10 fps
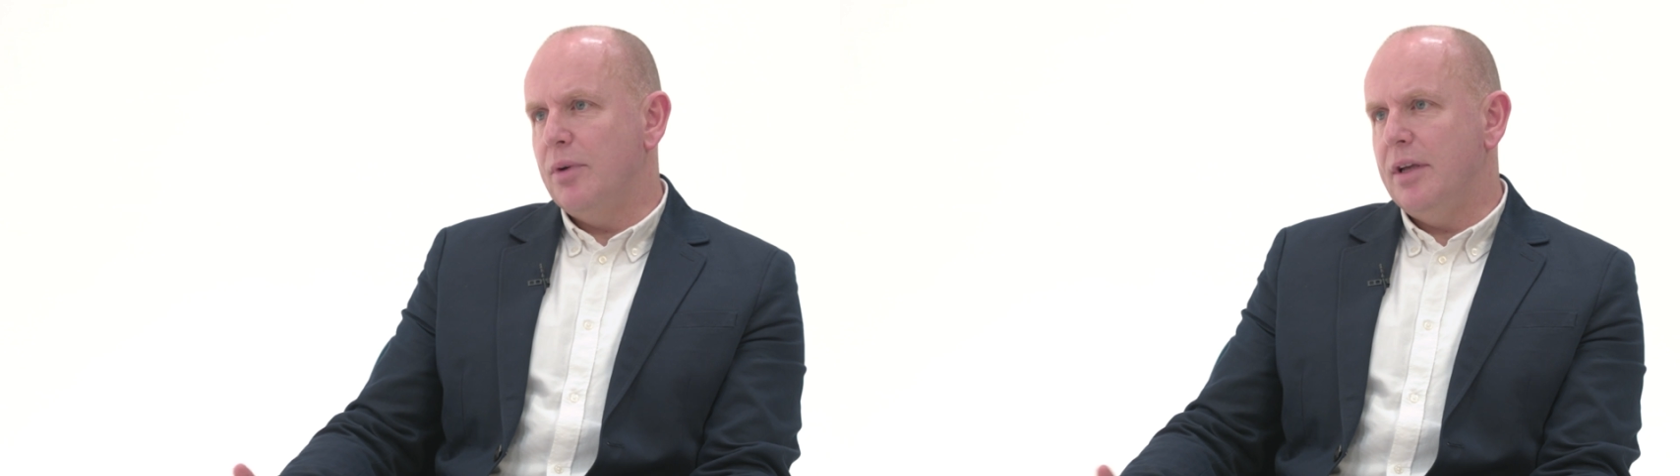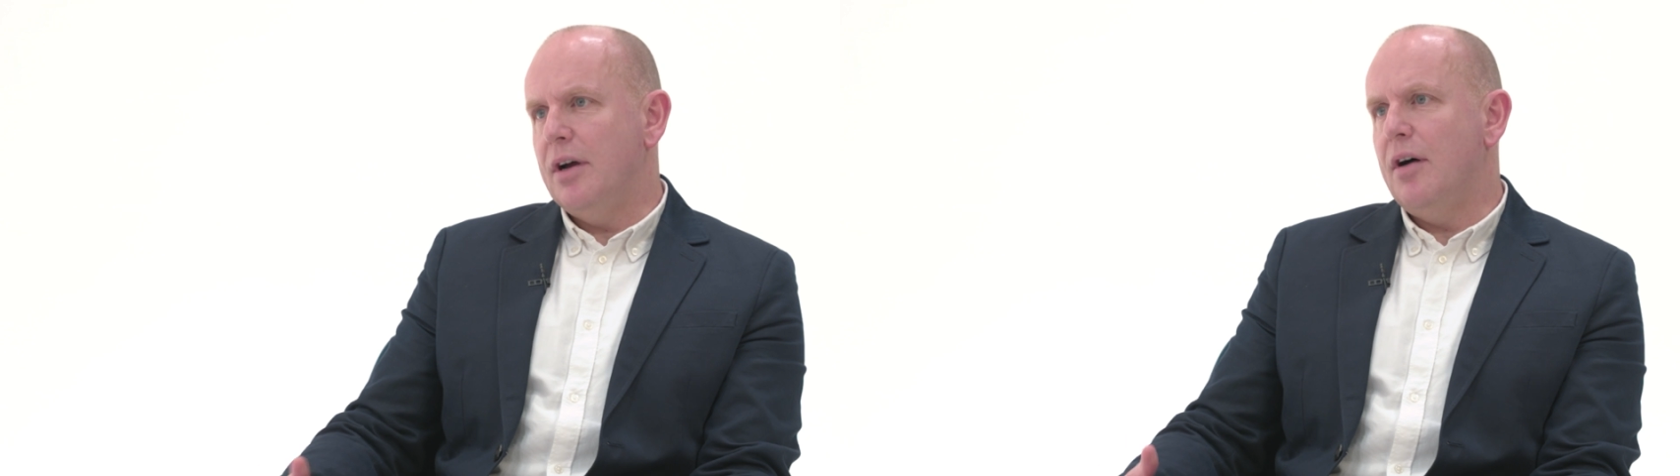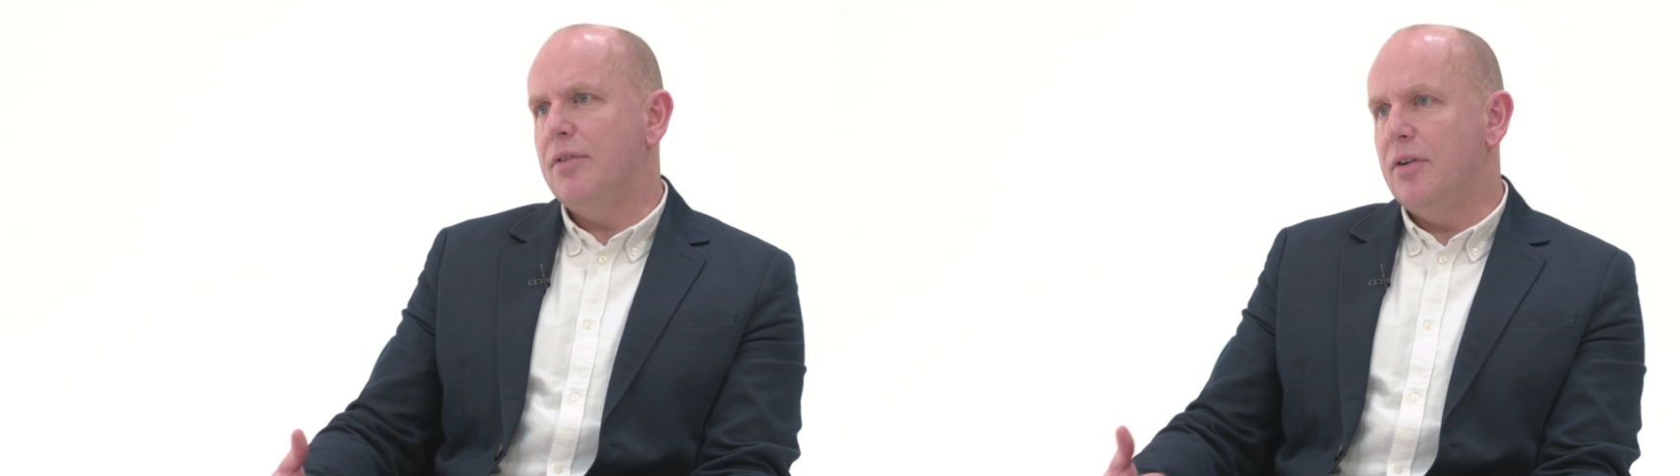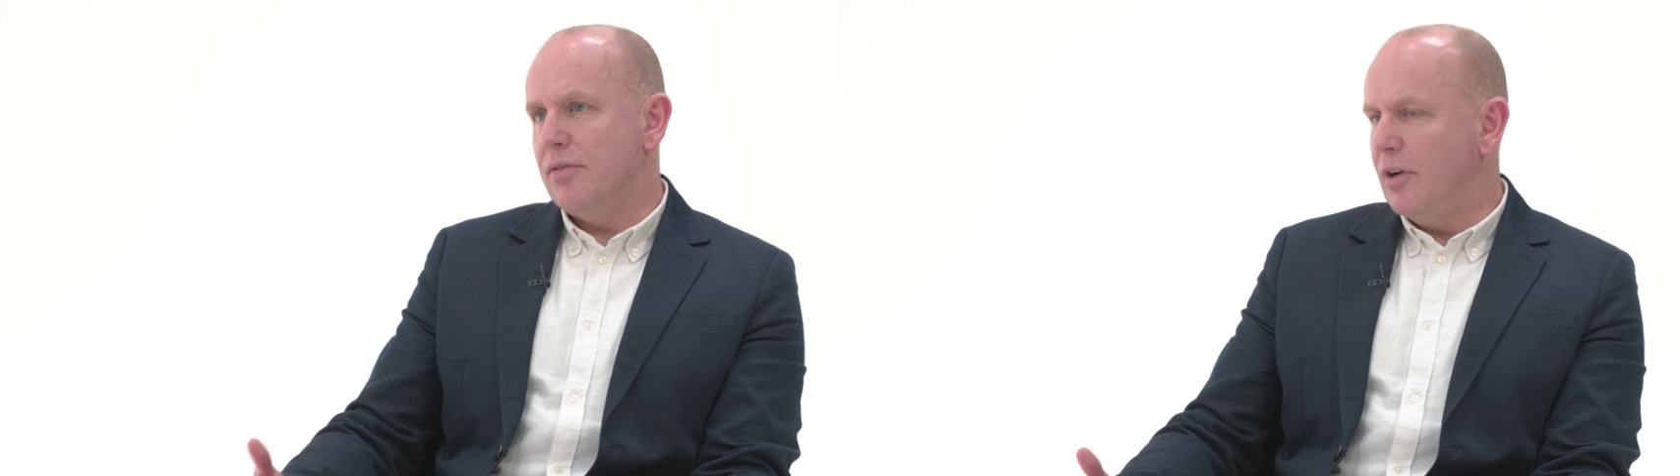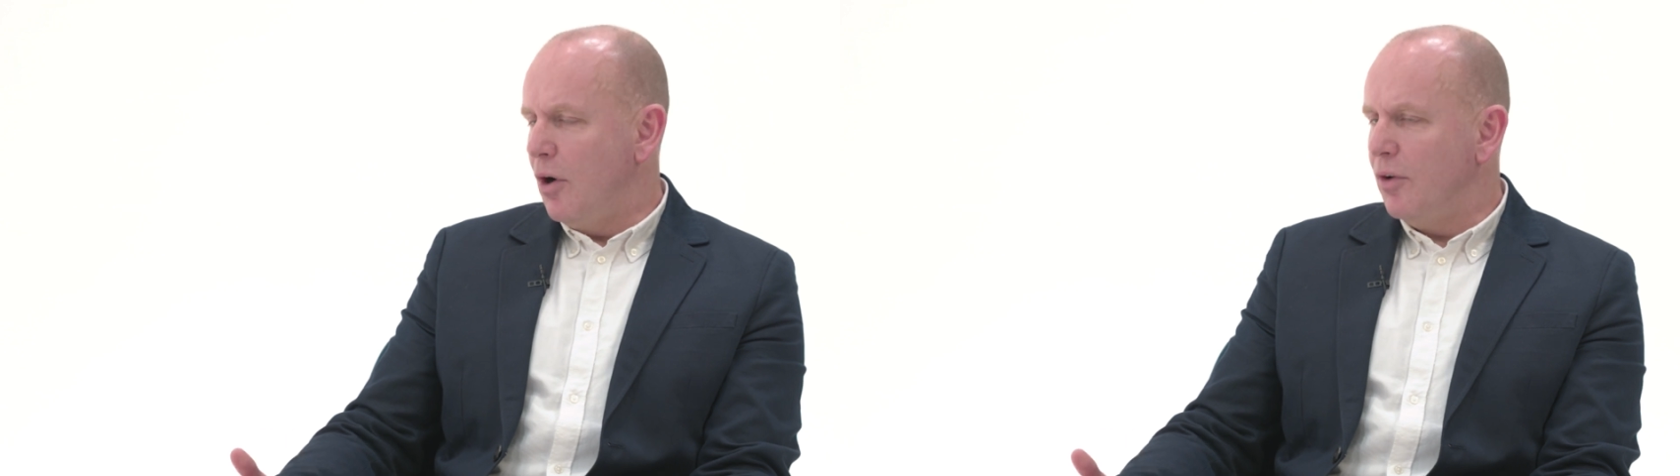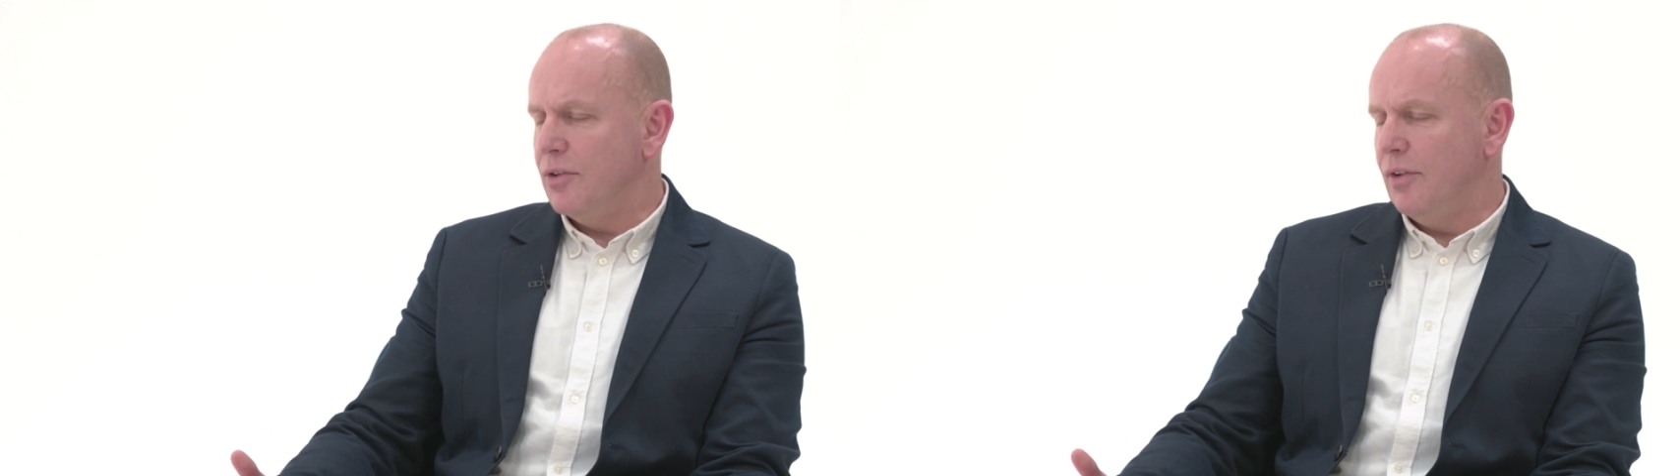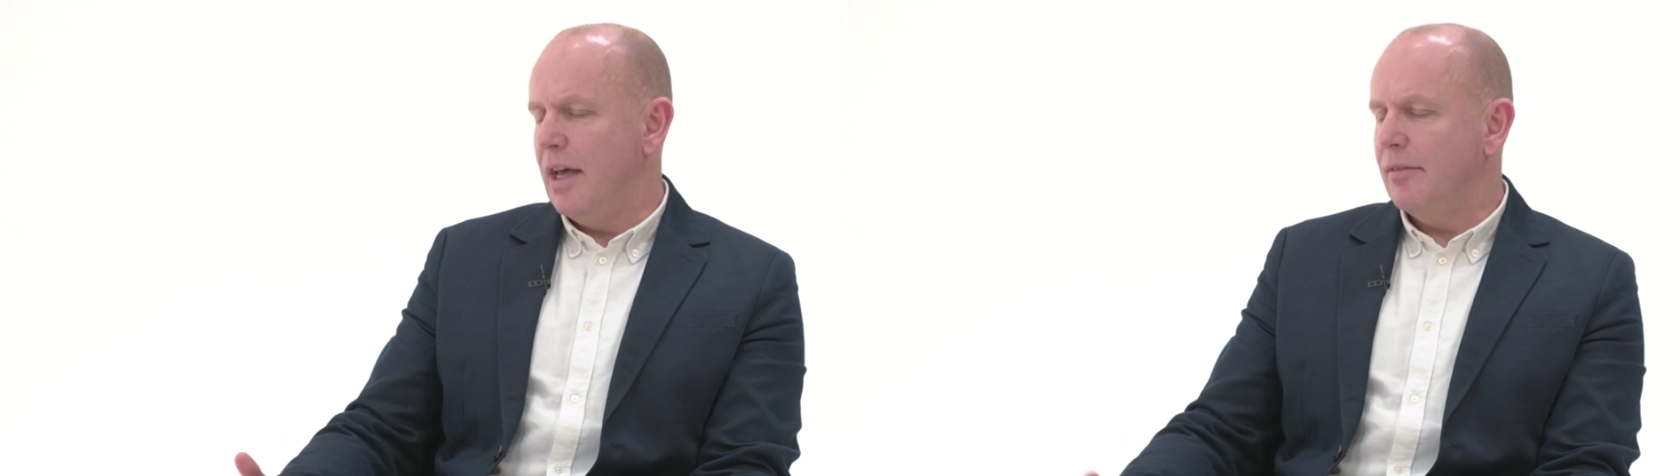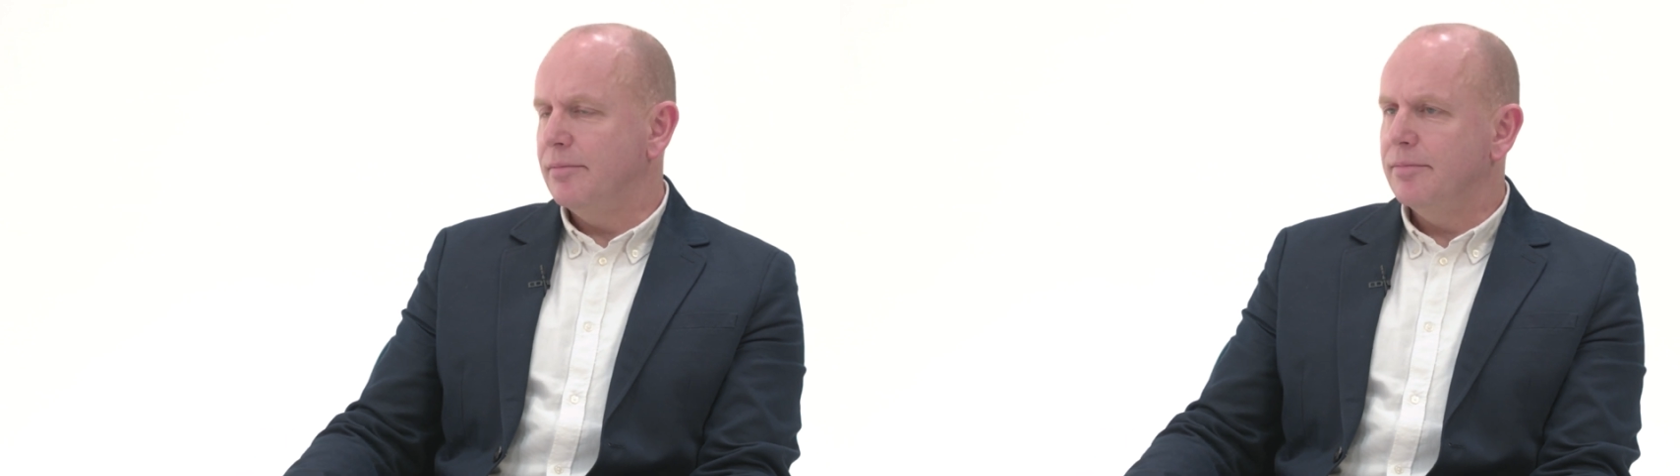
we are very, very hot on that.